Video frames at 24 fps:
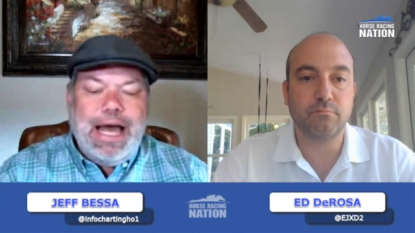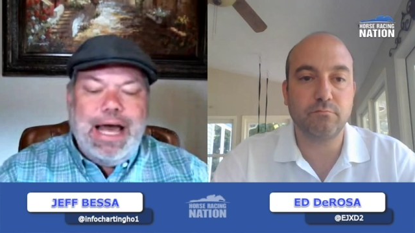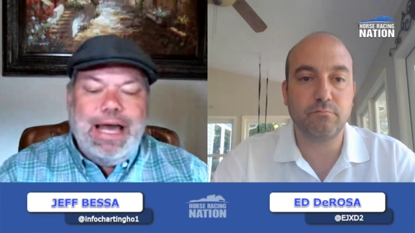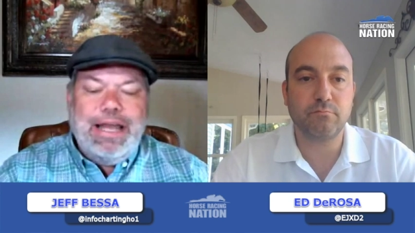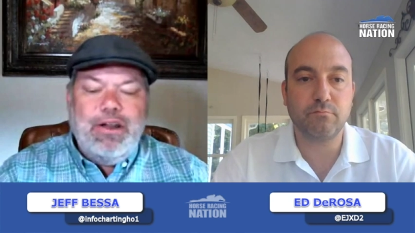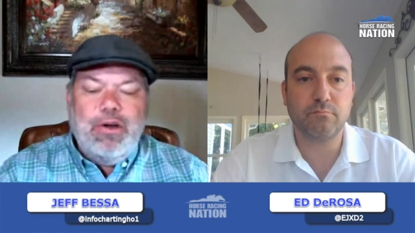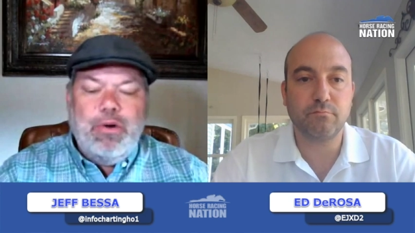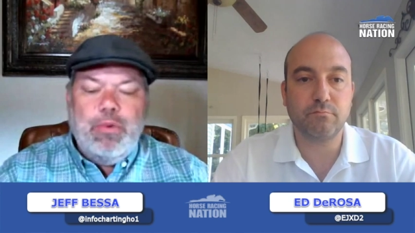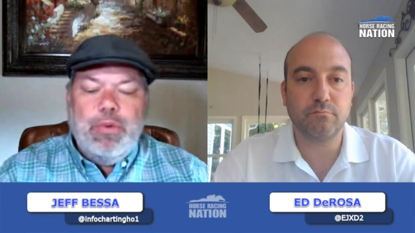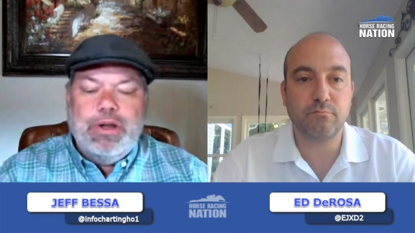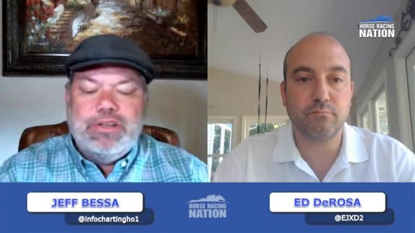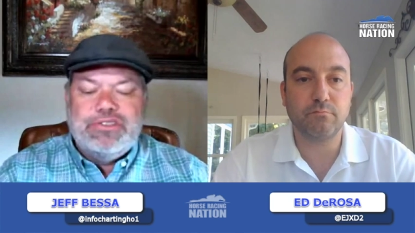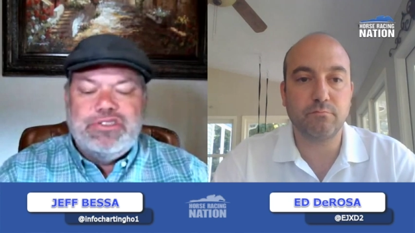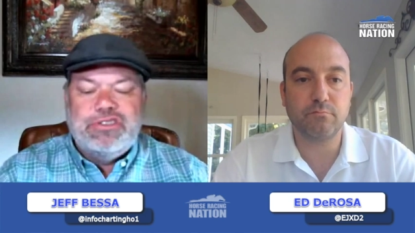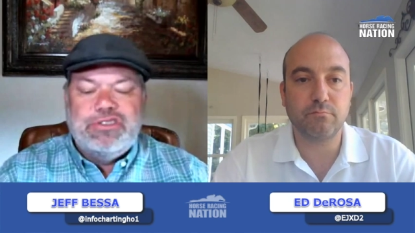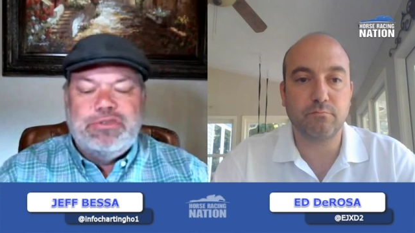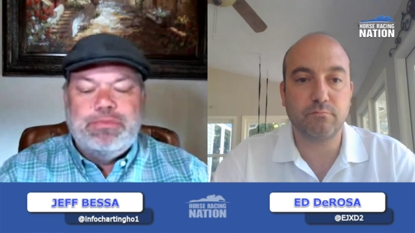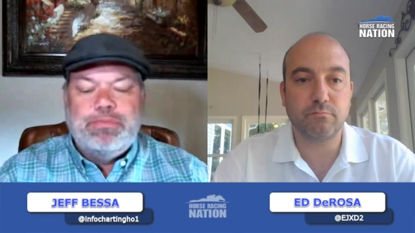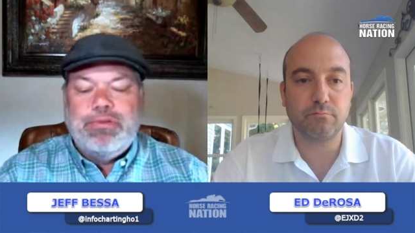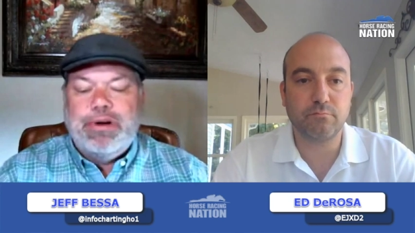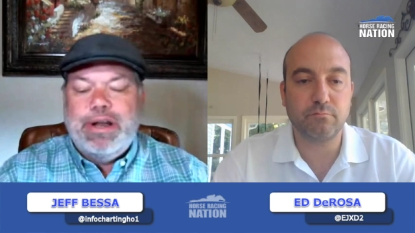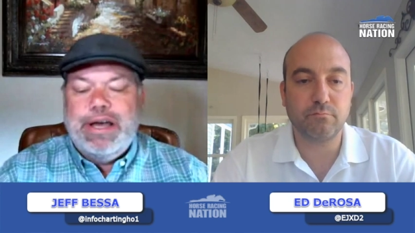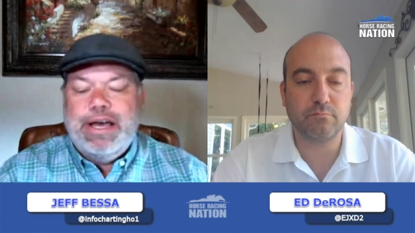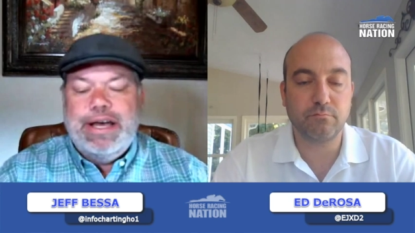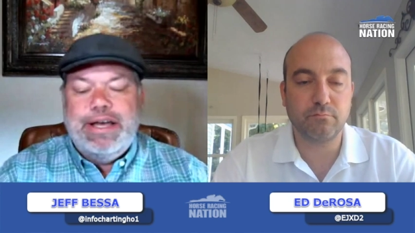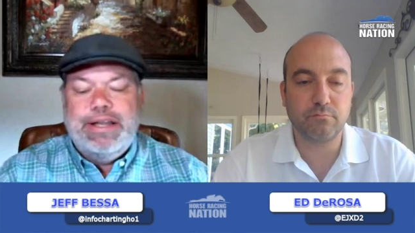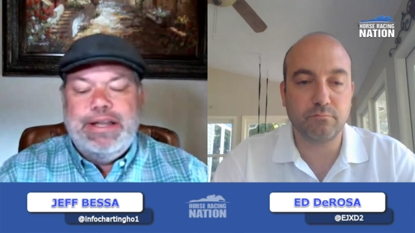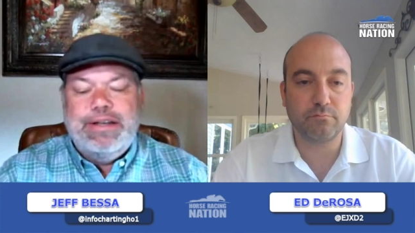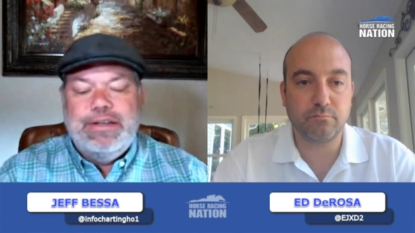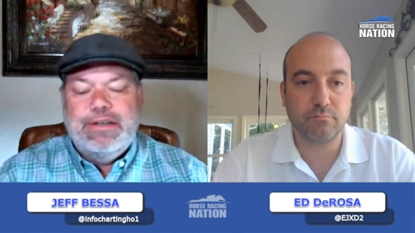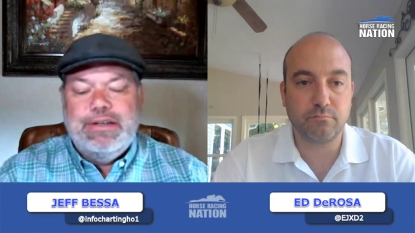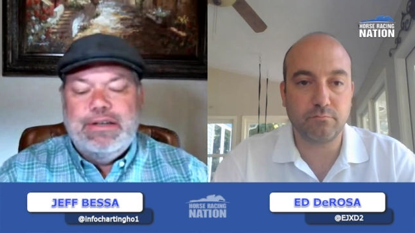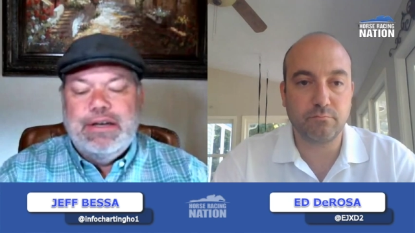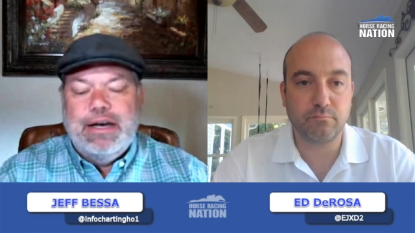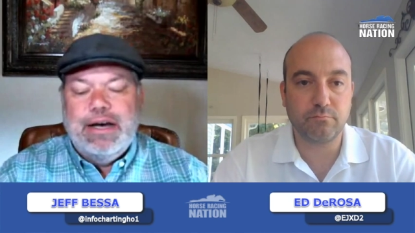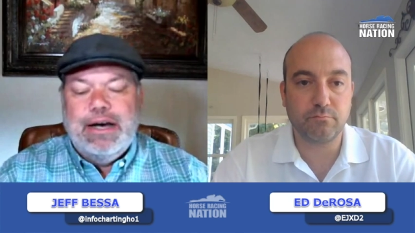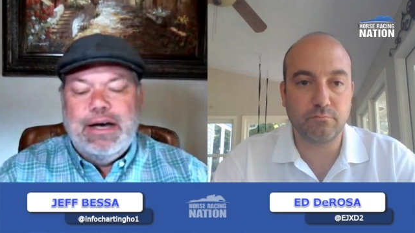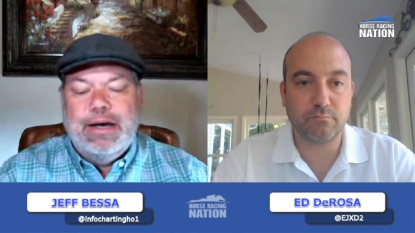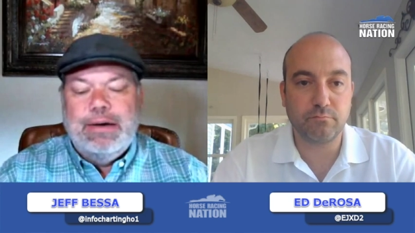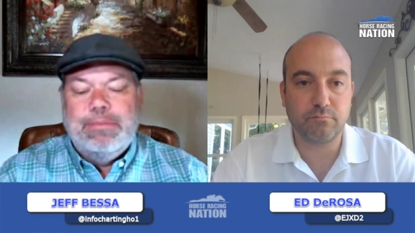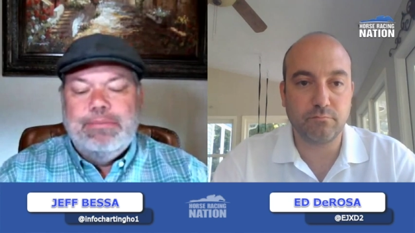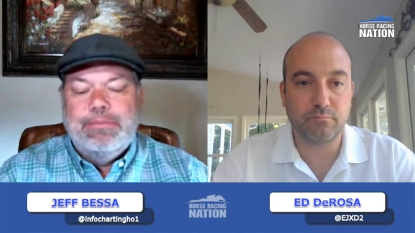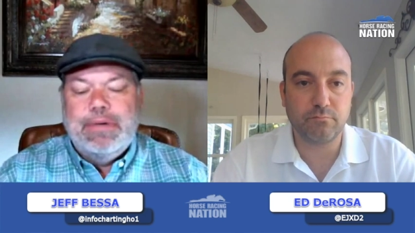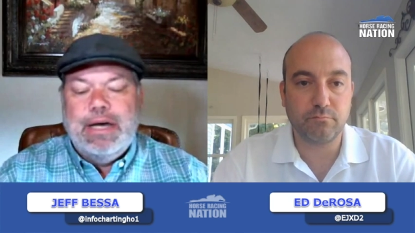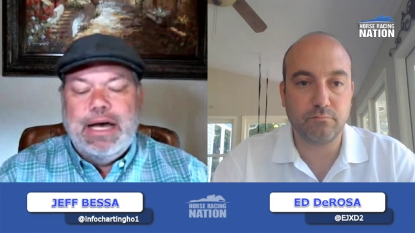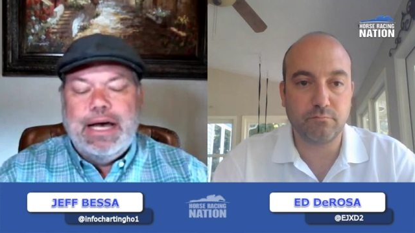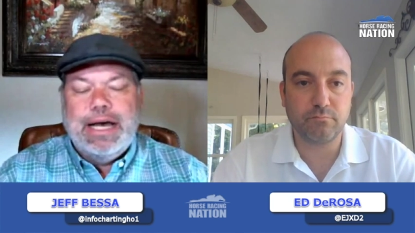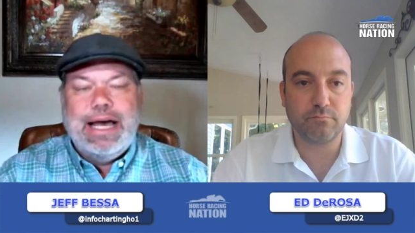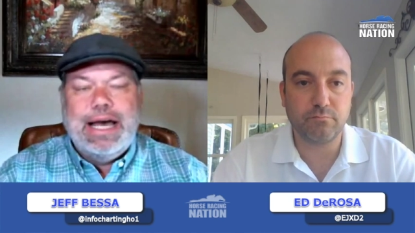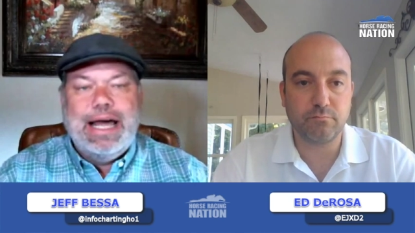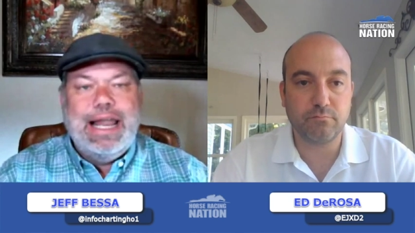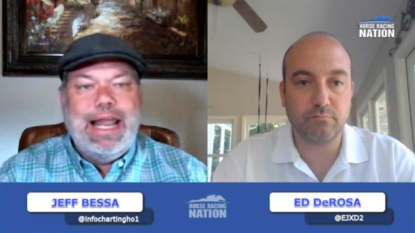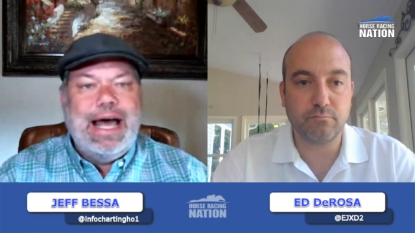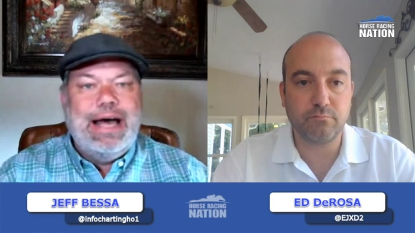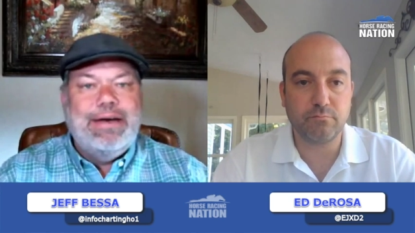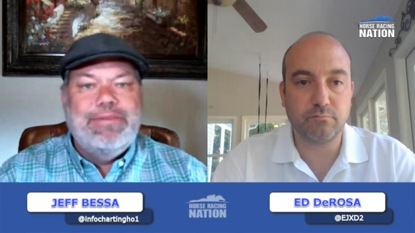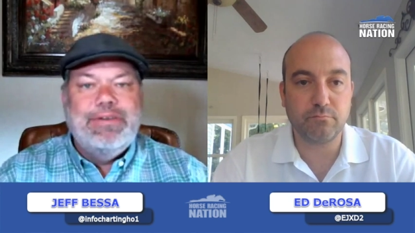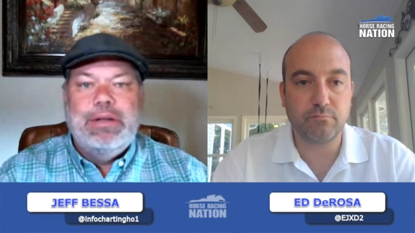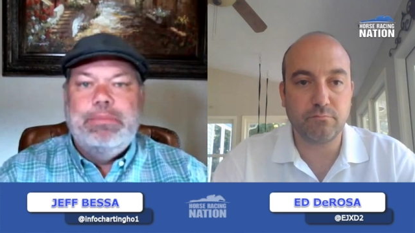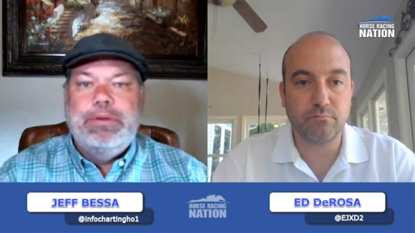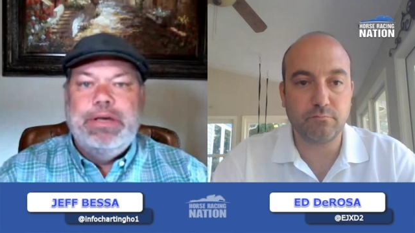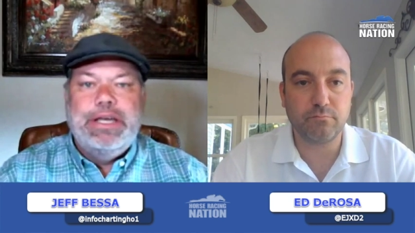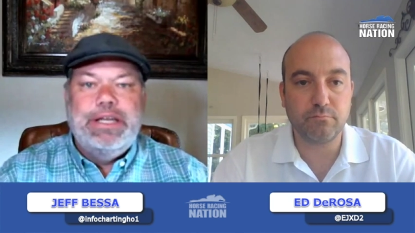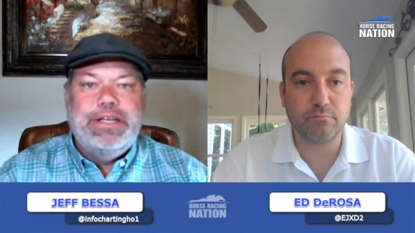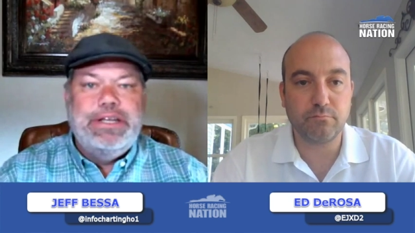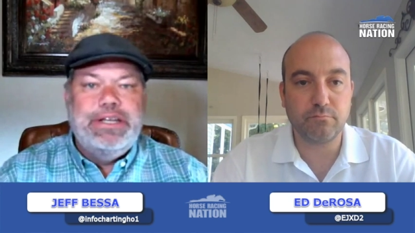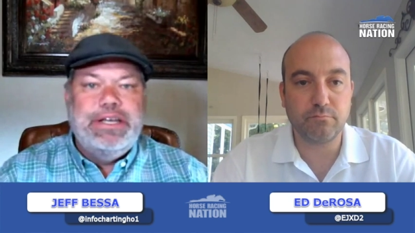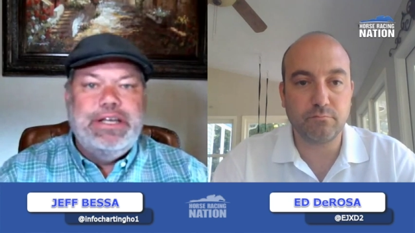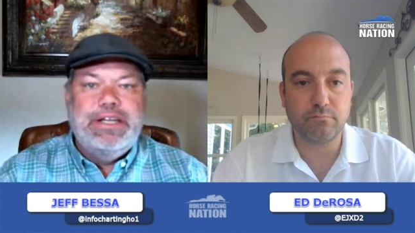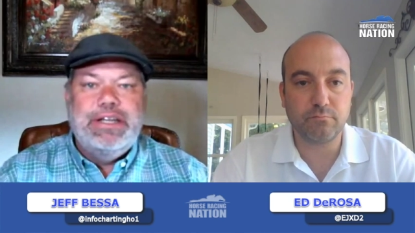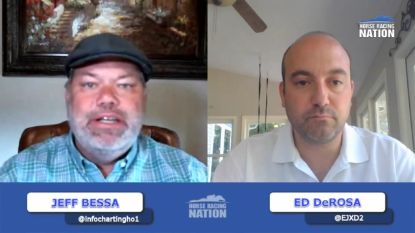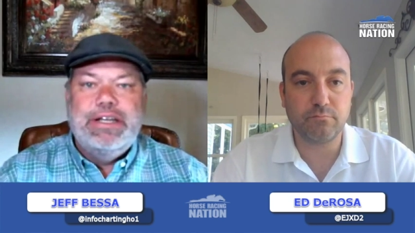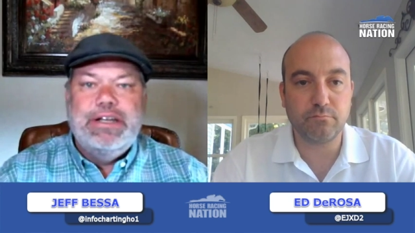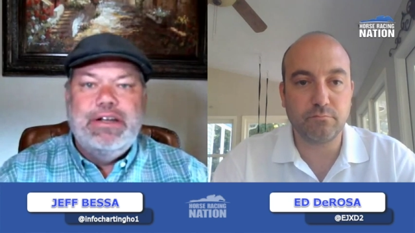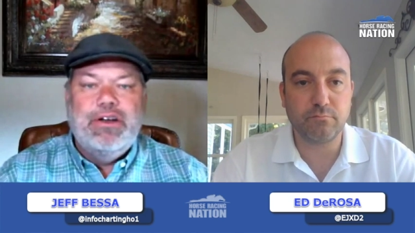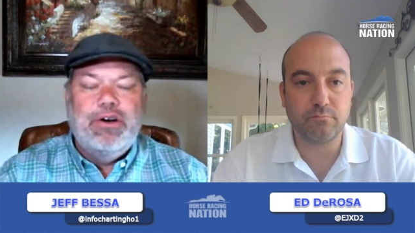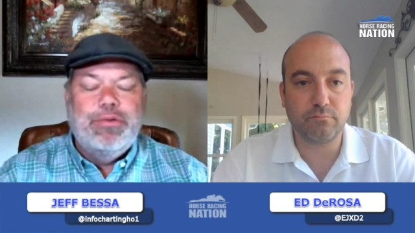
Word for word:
Speaker 1: I don't want to spread. Um, I gotta have an opinion, and